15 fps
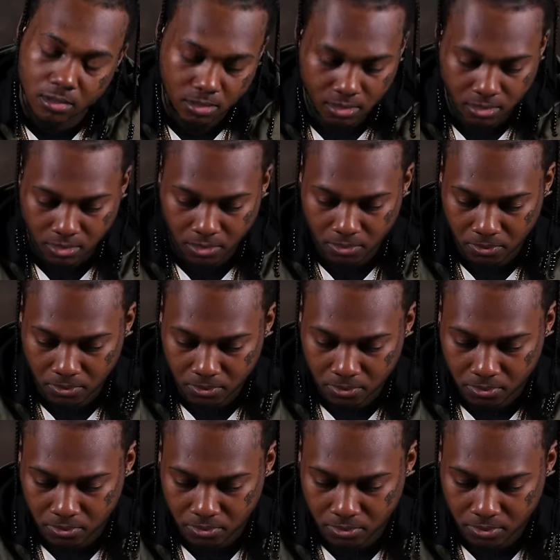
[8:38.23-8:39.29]

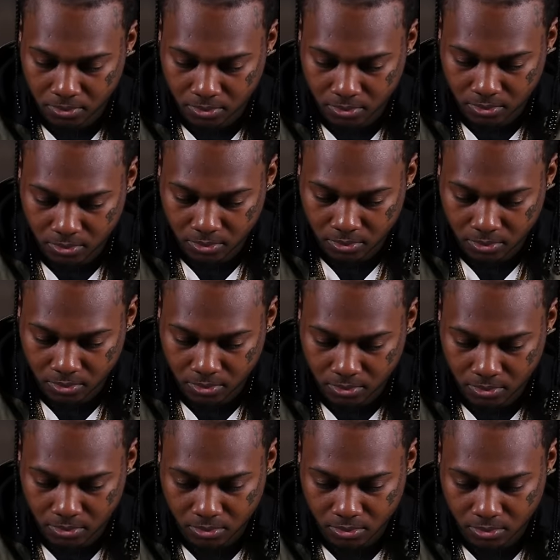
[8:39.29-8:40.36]

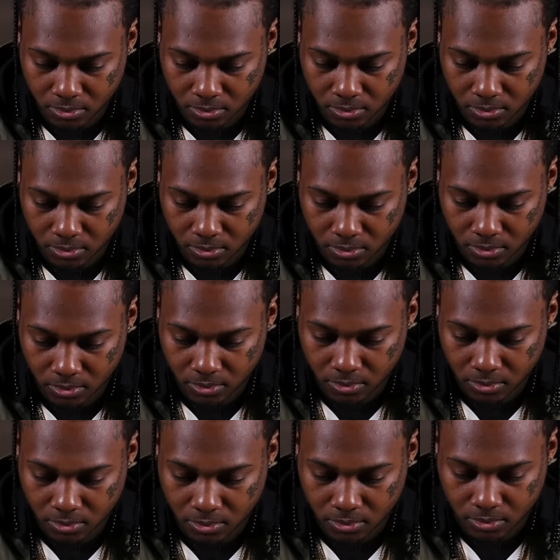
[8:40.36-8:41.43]

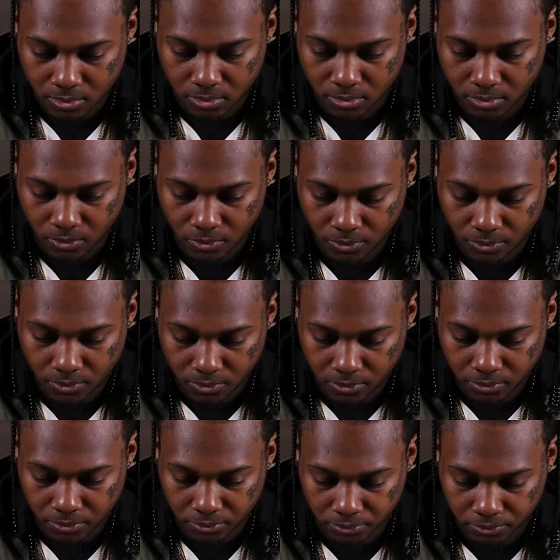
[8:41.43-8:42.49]

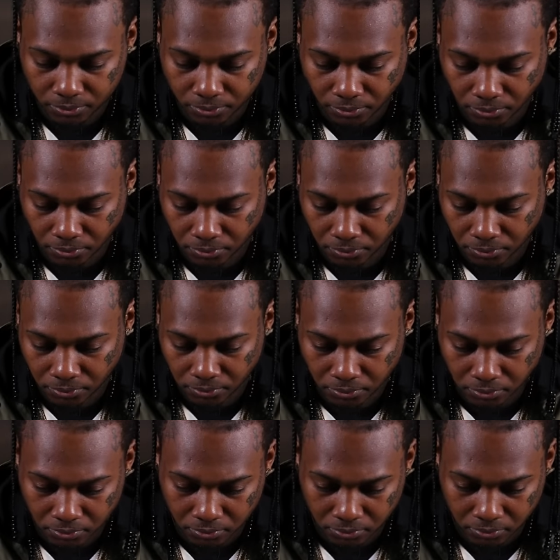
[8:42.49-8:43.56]

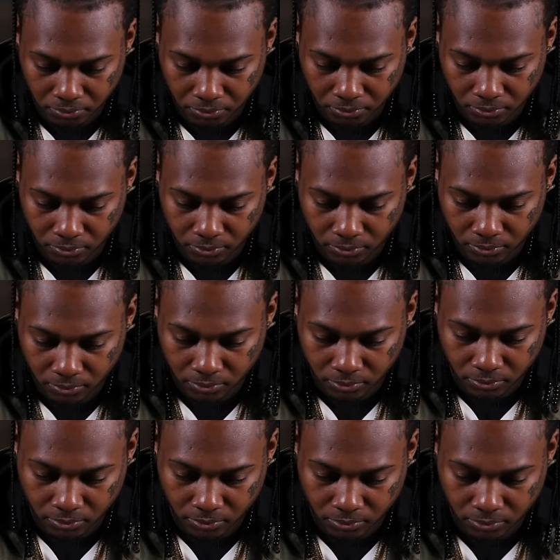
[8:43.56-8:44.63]

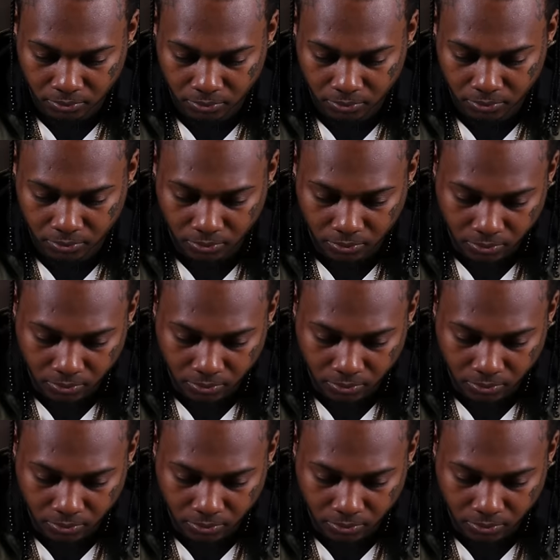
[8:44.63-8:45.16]
(silent)